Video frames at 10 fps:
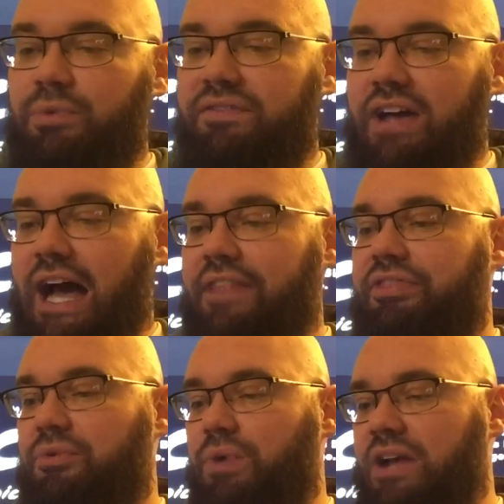we've got
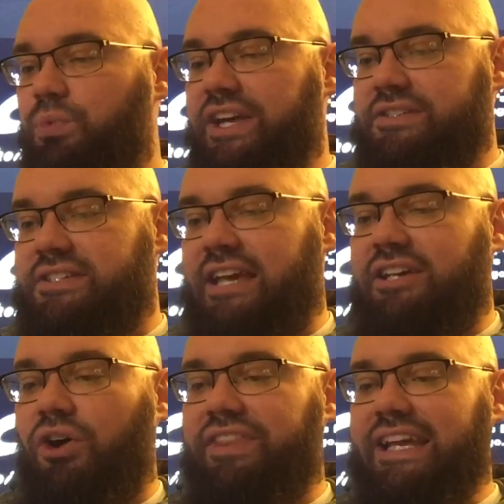the Red Wings
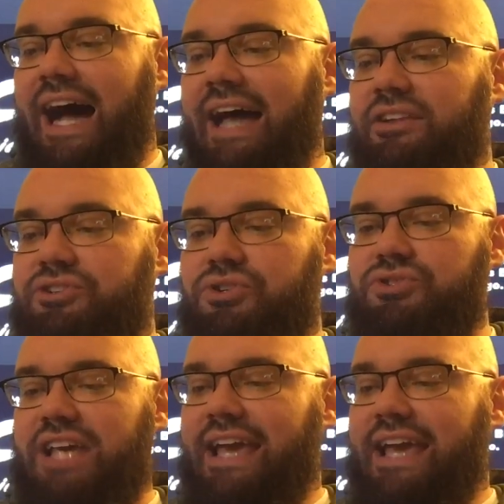taking on the Islanders,